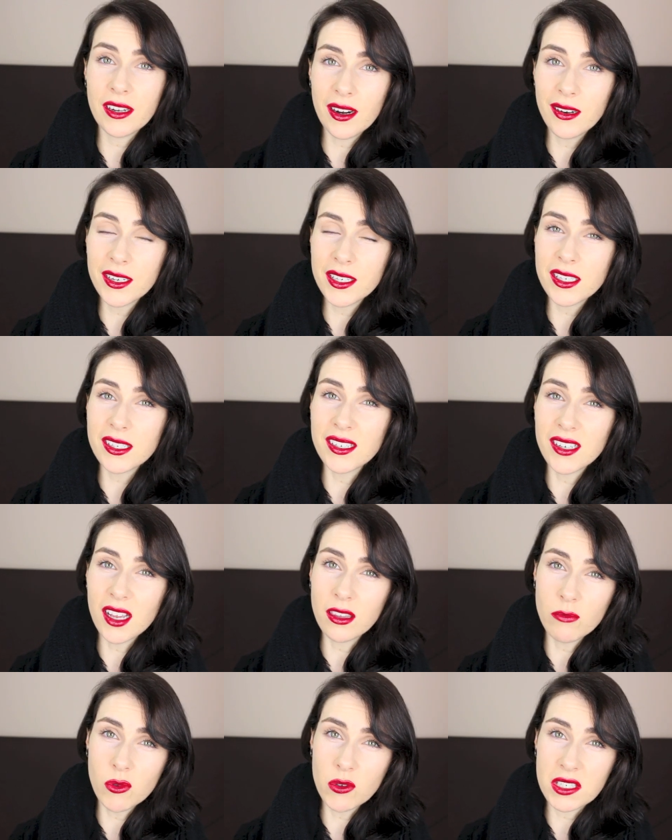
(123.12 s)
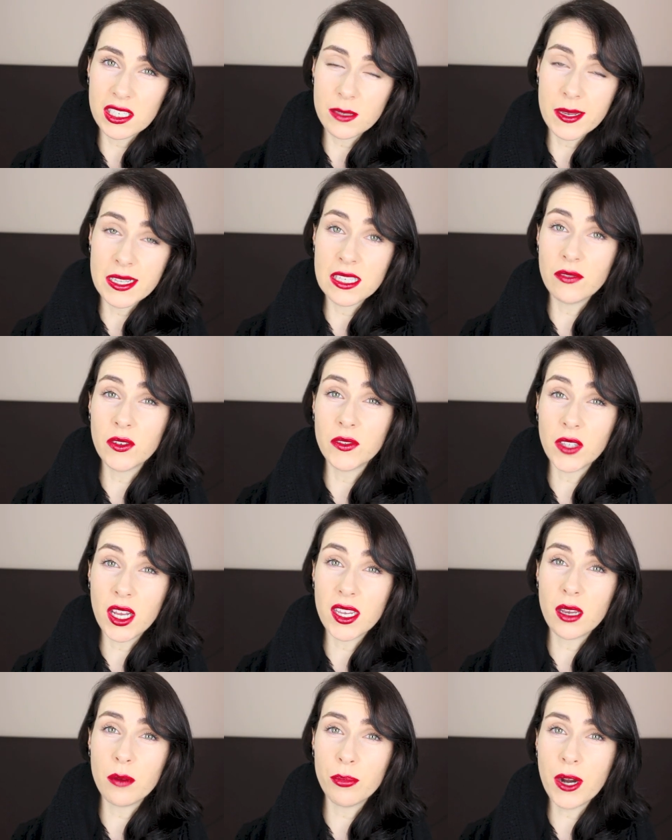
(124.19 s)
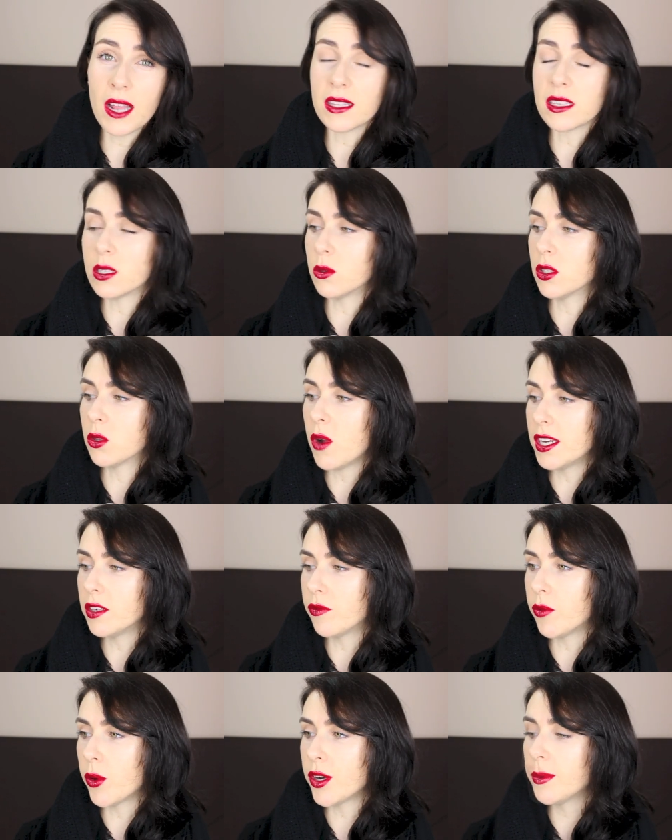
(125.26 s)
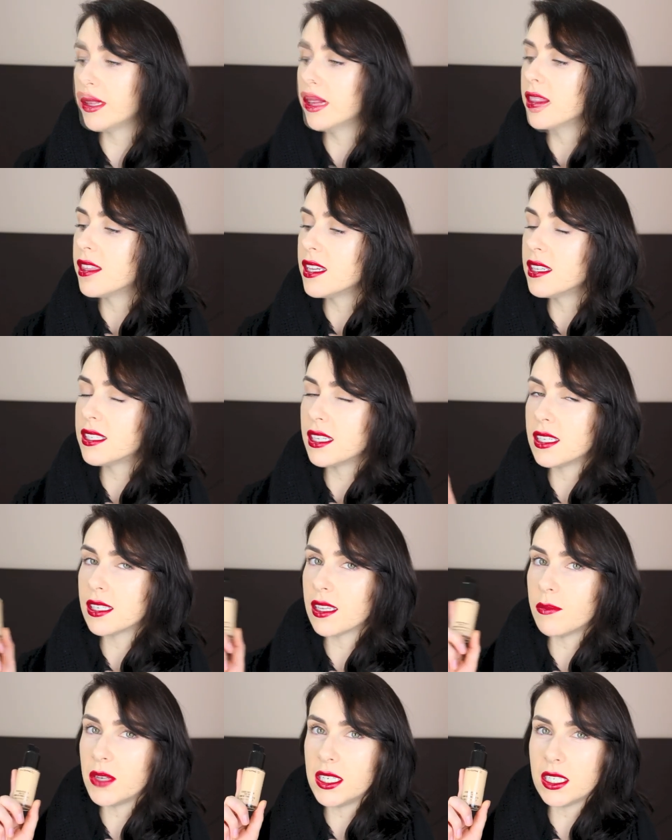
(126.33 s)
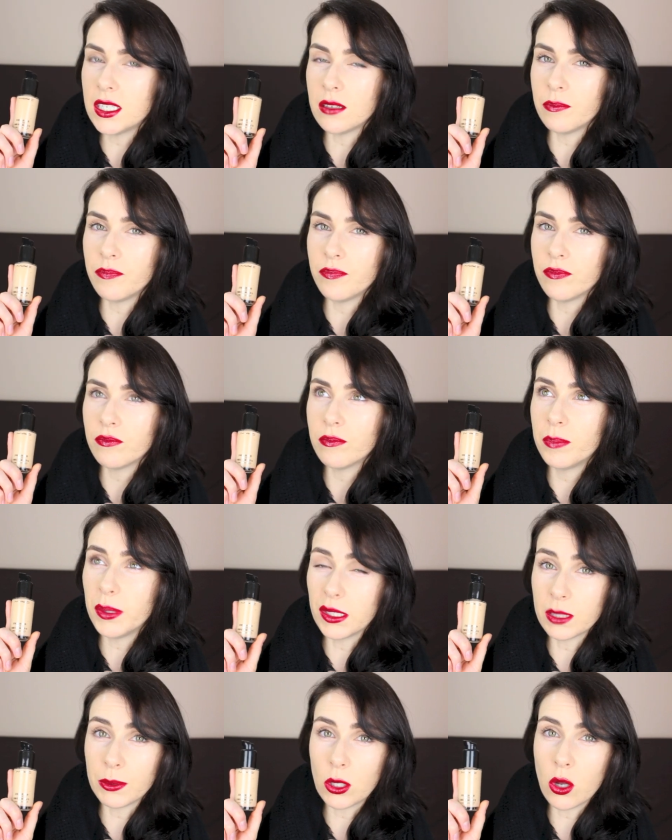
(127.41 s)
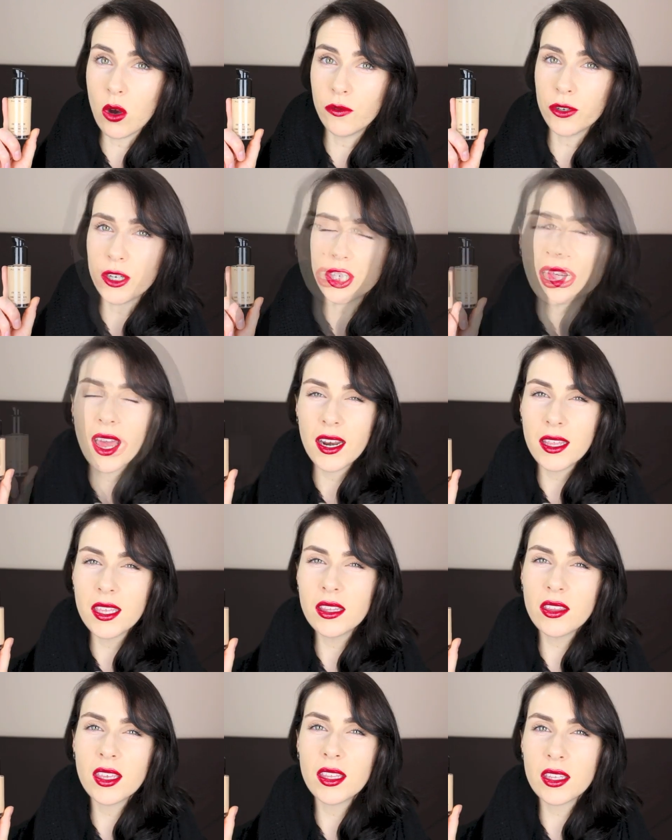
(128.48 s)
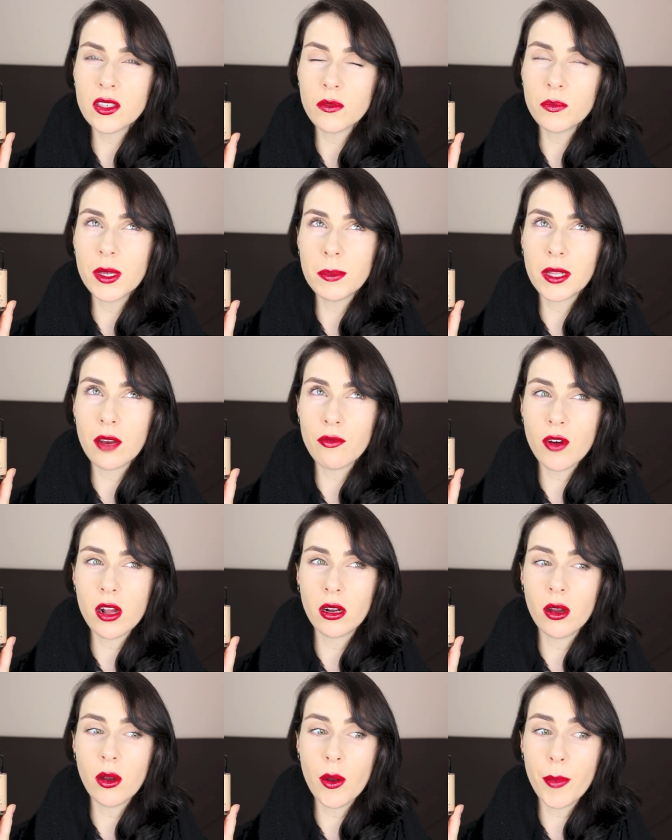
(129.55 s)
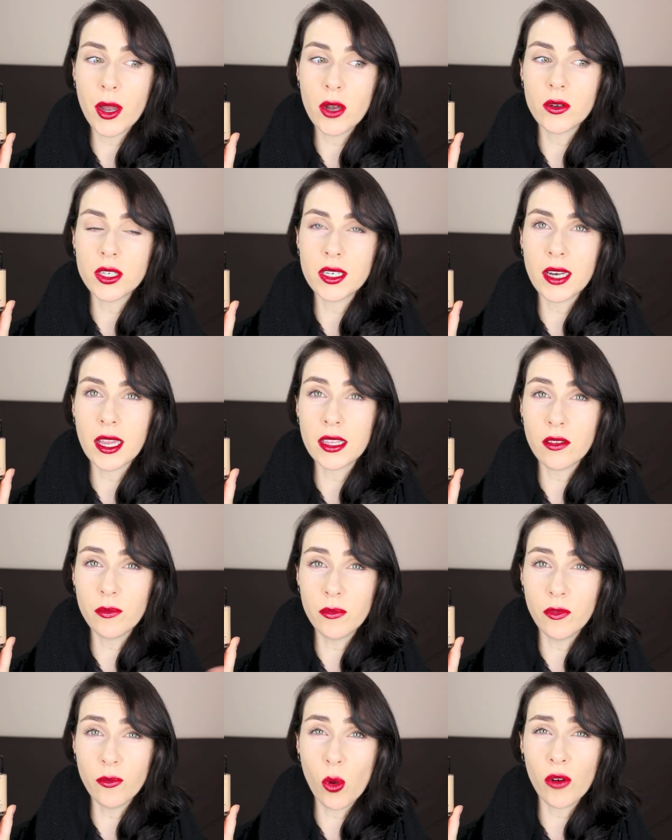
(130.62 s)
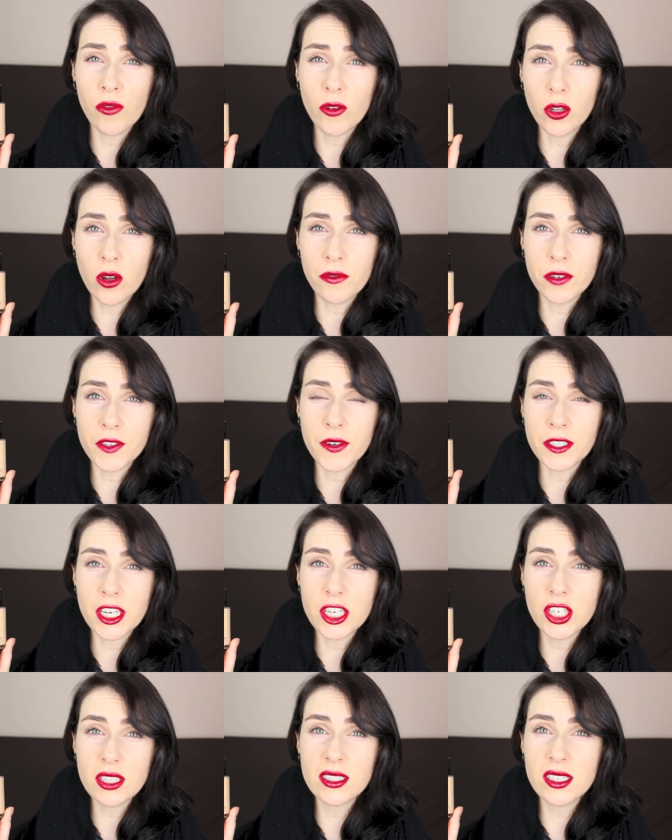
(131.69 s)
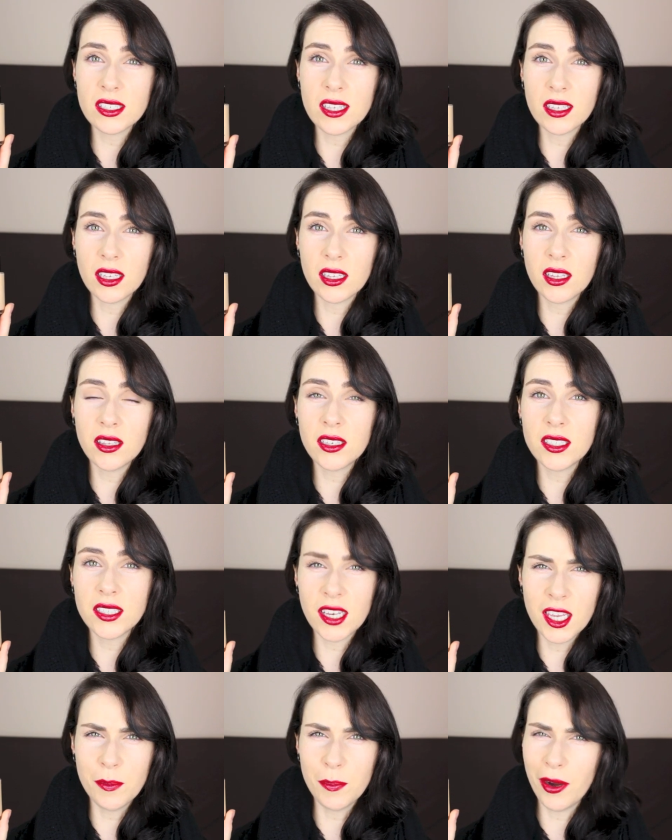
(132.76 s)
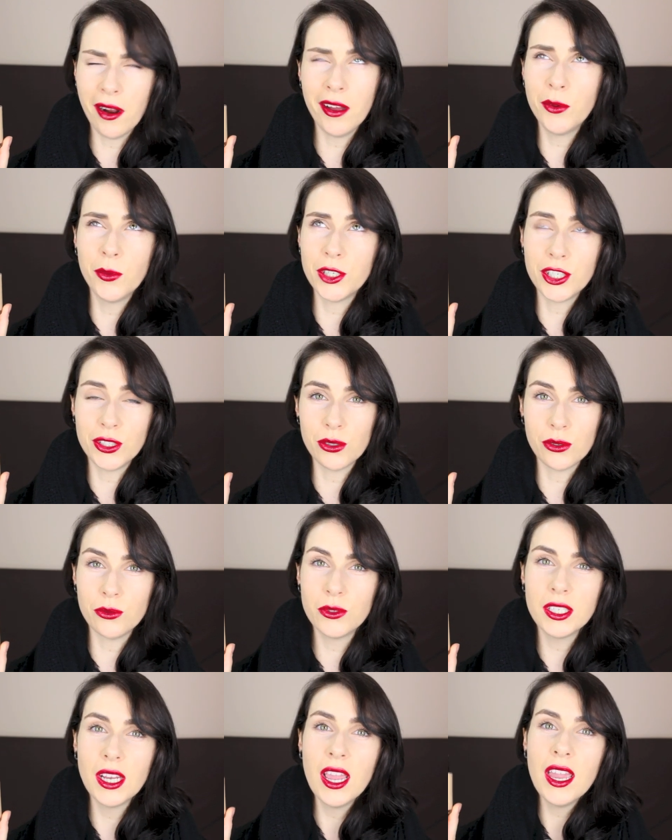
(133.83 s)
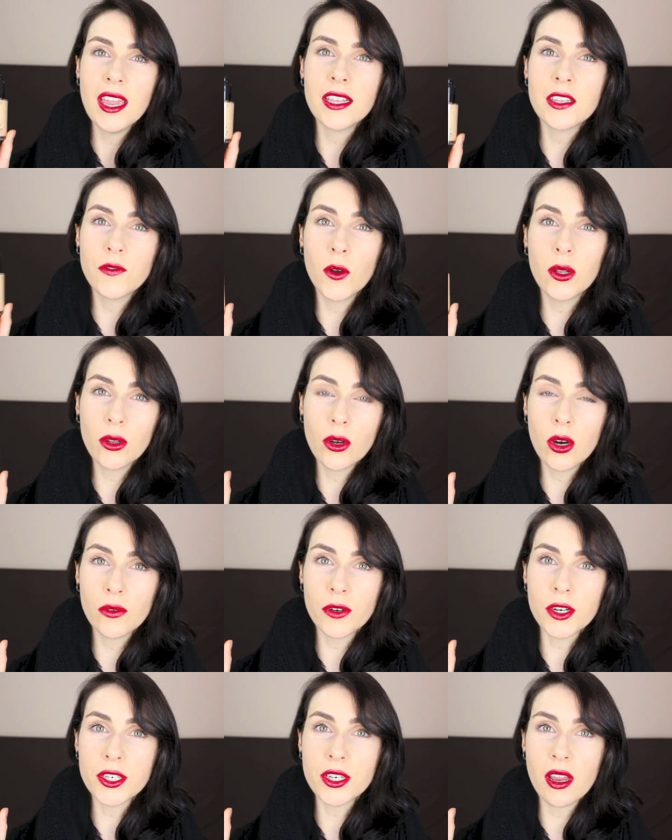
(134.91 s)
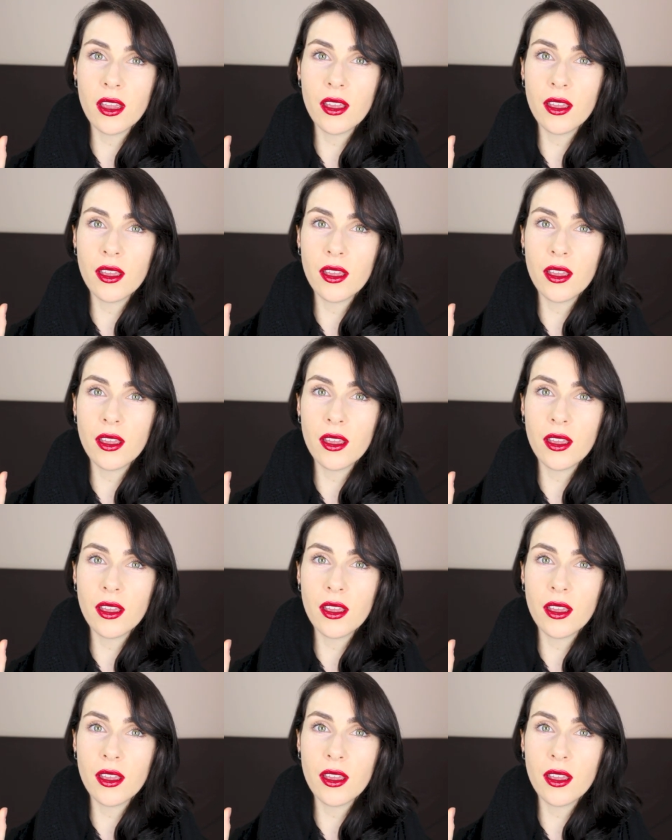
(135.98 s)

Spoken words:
in Ireland, is not the most expensive of the high-end brands, so it's quite affordable. And then this is a medium buildable coverage, and I think the thing that some people get wrong about, like, the more full coverage foundations is that they think they need to heap it on, which you don't. It's full coverage